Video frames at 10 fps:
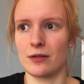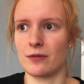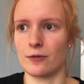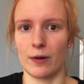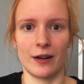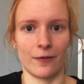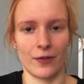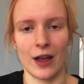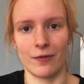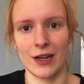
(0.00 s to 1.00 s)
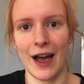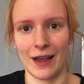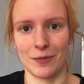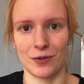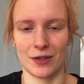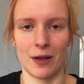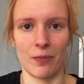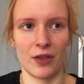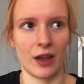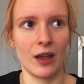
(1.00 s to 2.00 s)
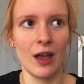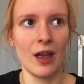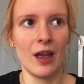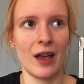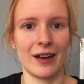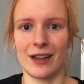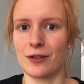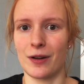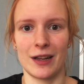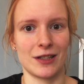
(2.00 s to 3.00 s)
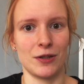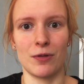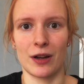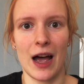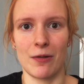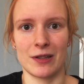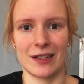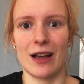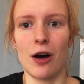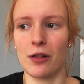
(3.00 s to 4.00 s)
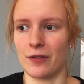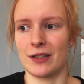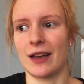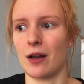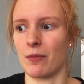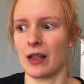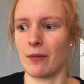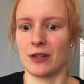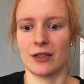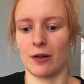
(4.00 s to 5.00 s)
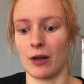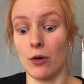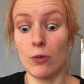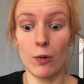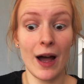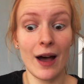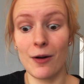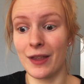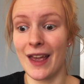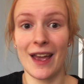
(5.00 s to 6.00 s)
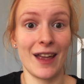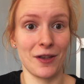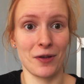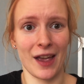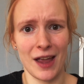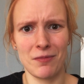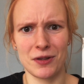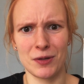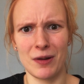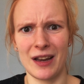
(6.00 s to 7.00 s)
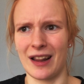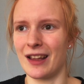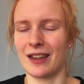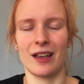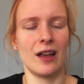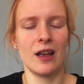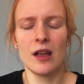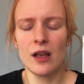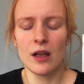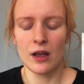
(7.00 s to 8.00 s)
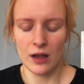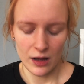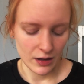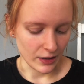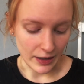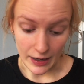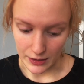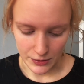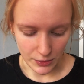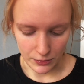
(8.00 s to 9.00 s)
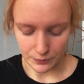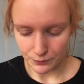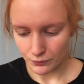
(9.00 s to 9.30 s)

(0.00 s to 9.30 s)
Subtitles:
25 times or something, and he creates new accounts, like all of a sudden I'm just gonna be, oh wow, yay, you came to Sweden. Like, yeah, so